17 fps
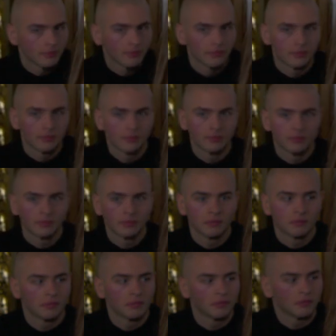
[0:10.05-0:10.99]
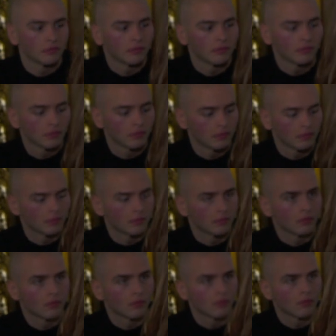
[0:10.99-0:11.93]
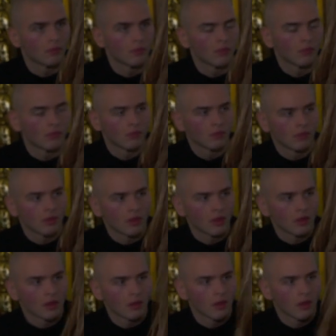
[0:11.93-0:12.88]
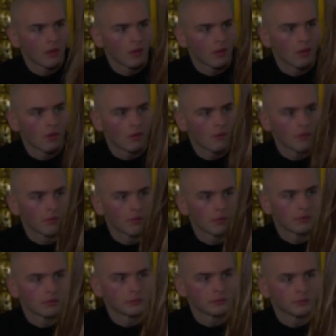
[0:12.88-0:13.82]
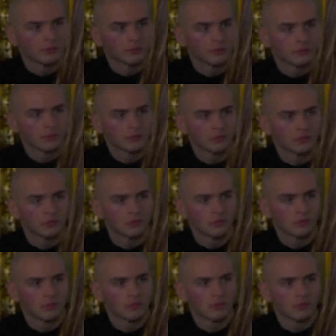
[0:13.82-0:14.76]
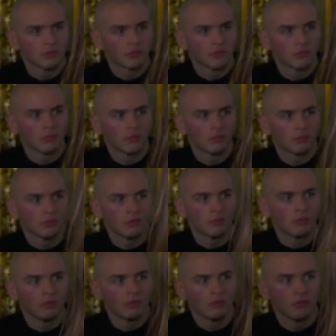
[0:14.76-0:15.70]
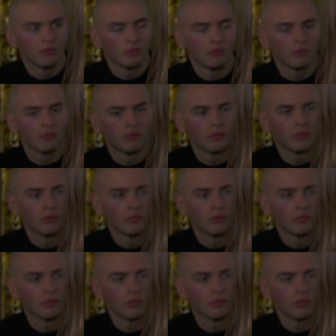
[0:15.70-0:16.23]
(silent)